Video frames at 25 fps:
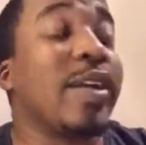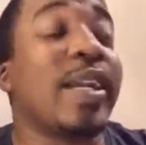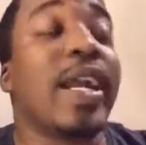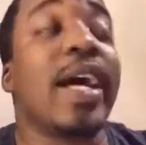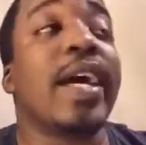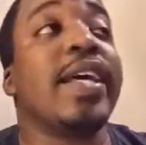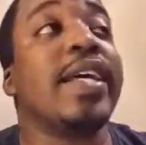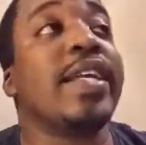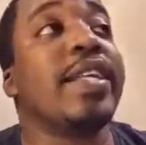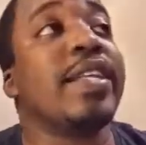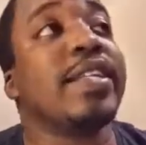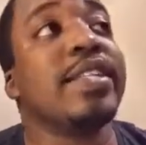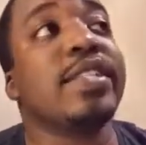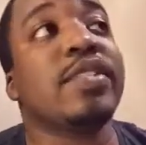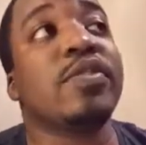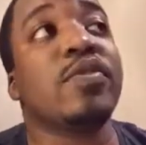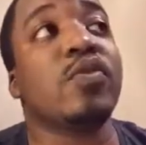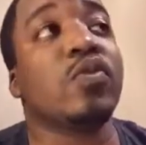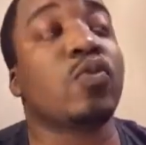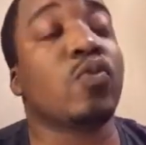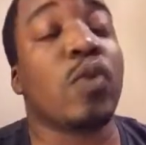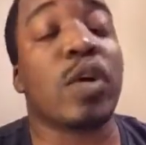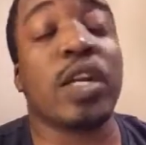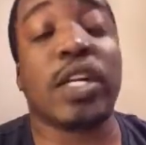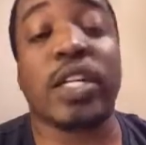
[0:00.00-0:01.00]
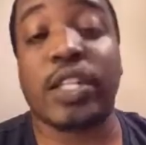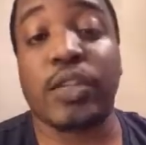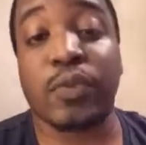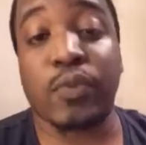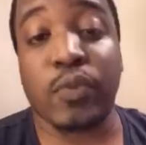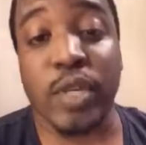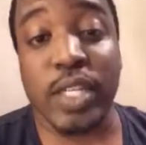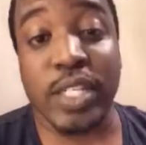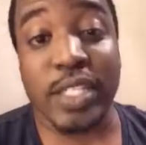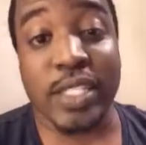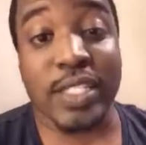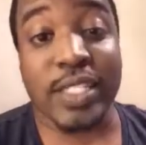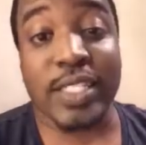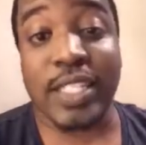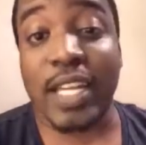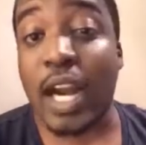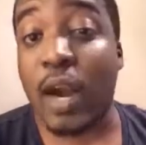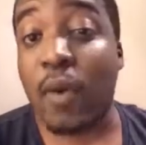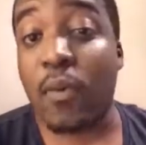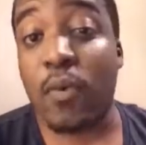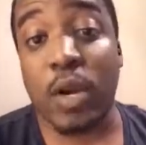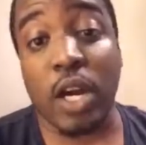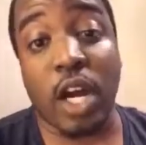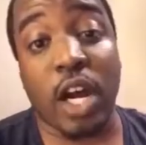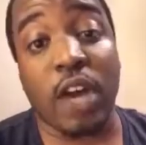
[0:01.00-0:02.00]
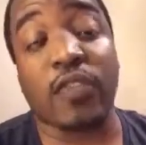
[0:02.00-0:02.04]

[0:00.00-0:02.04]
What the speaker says: and this was one of the reasons that I went